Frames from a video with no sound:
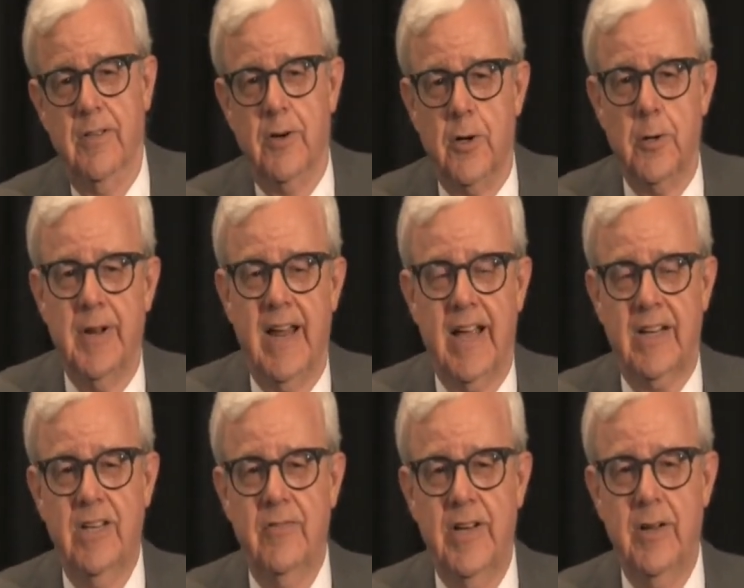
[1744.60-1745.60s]
urban
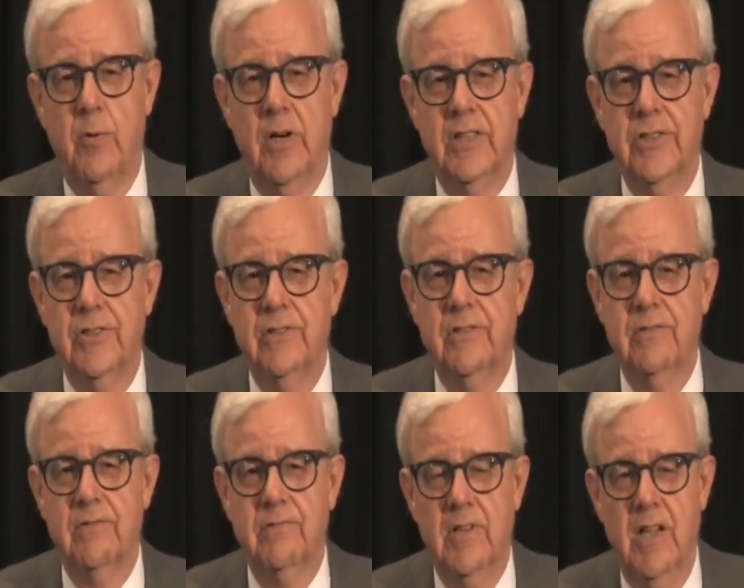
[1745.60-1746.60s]
activity was.
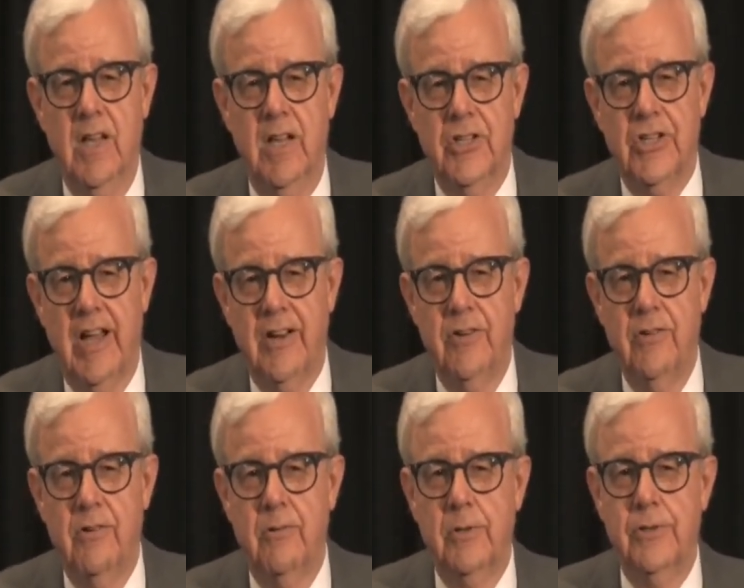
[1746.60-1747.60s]

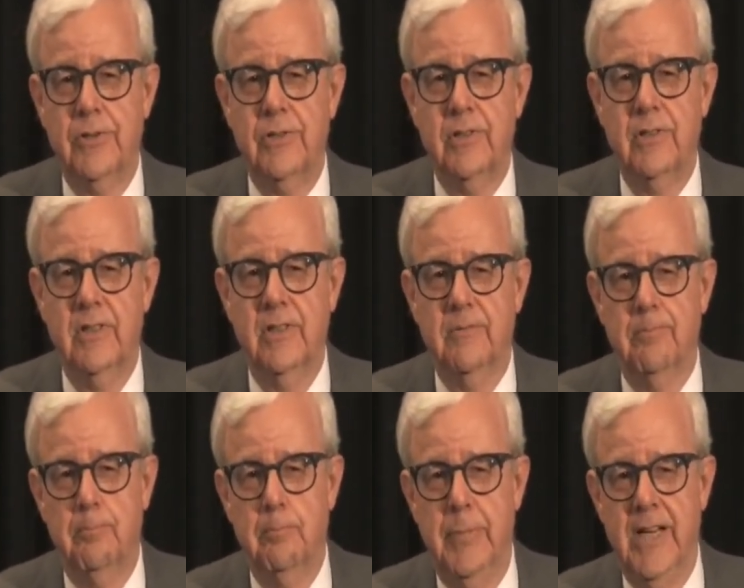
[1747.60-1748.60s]
Chattanooga was
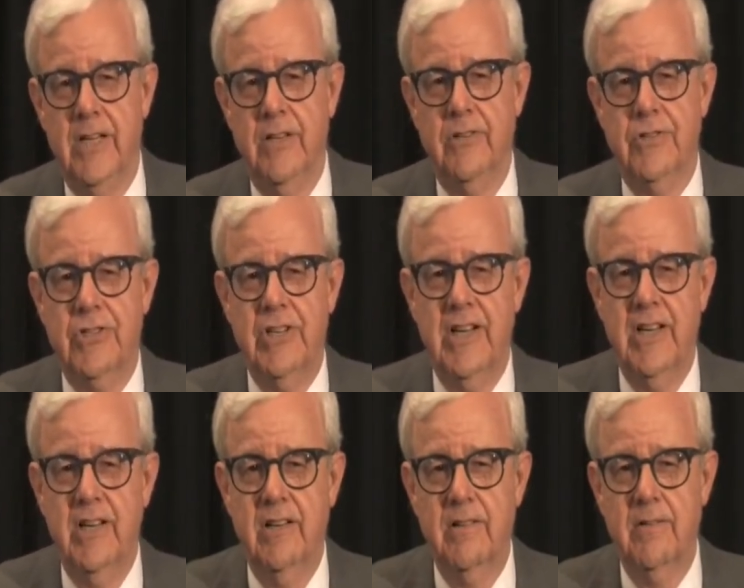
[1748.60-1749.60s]
a big
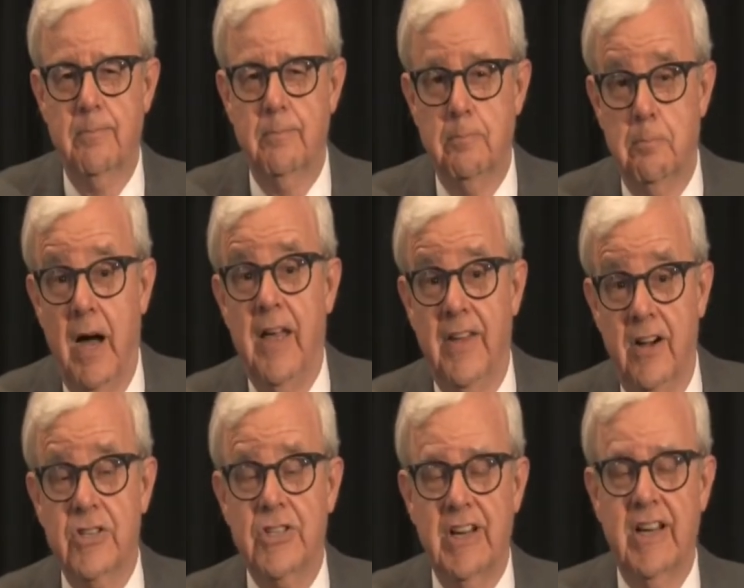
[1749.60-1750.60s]
city by their
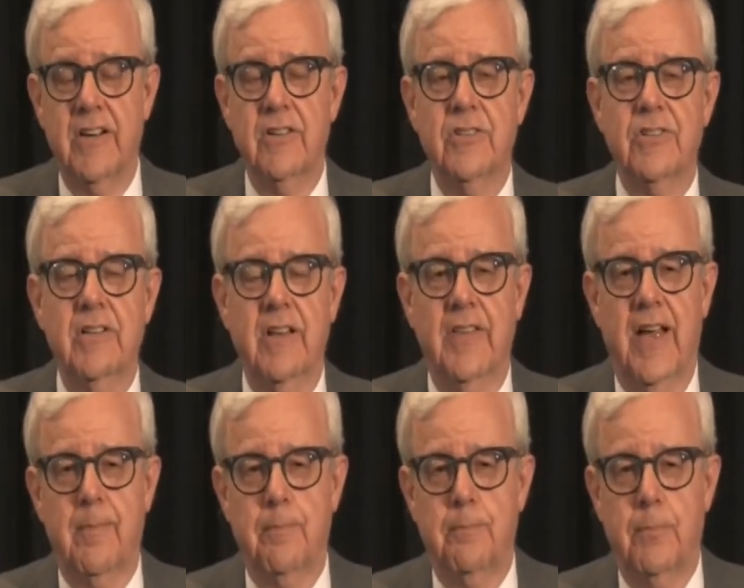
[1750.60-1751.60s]
standards in
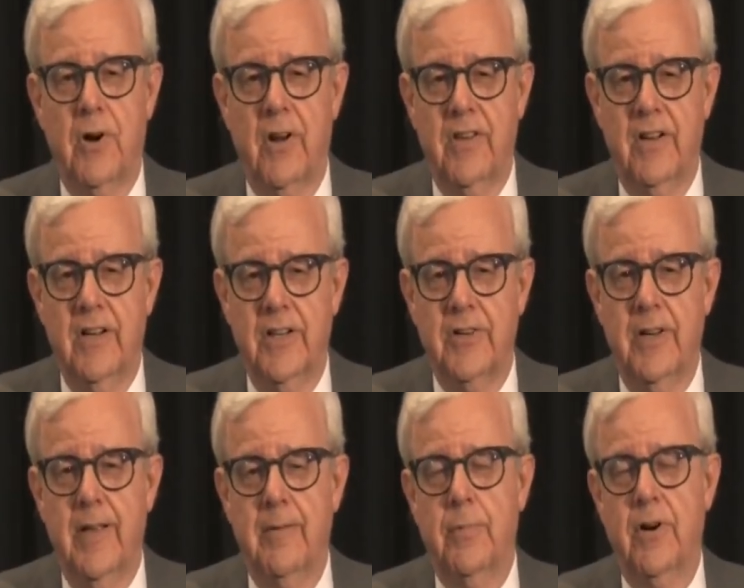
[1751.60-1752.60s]
that part of the country, in
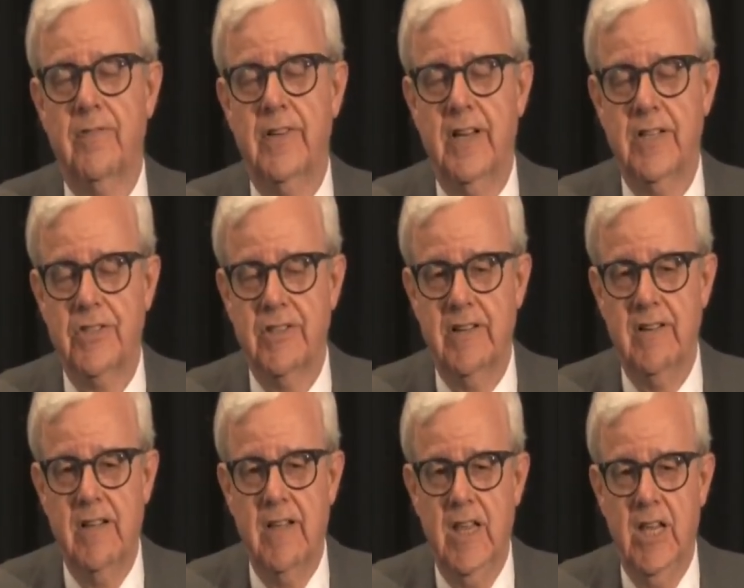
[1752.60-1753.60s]
that part of Tennessee.
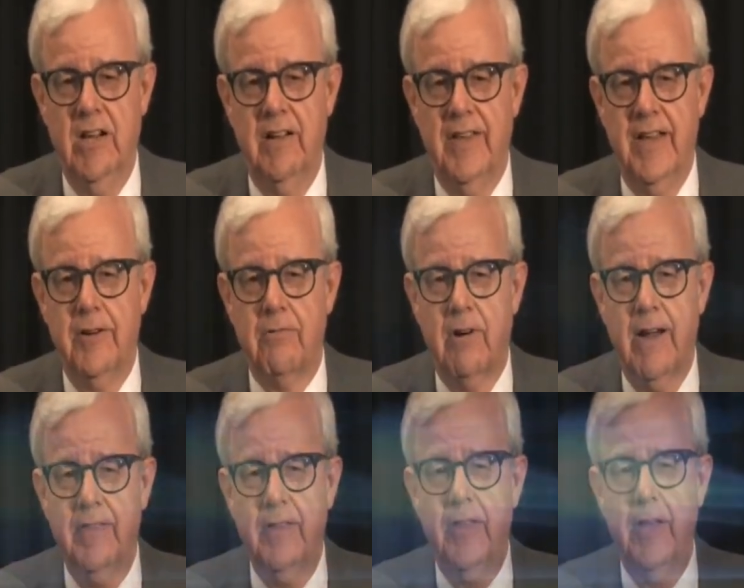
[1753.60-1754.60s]
And they had
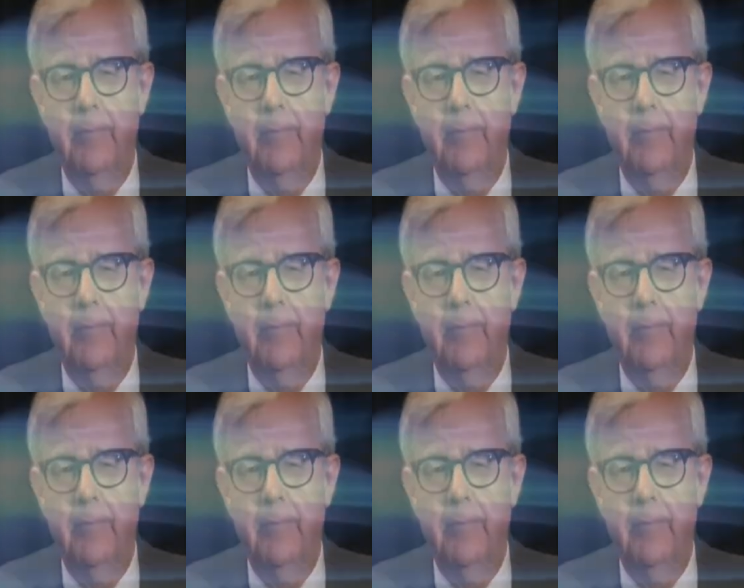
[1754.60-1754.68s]
read that the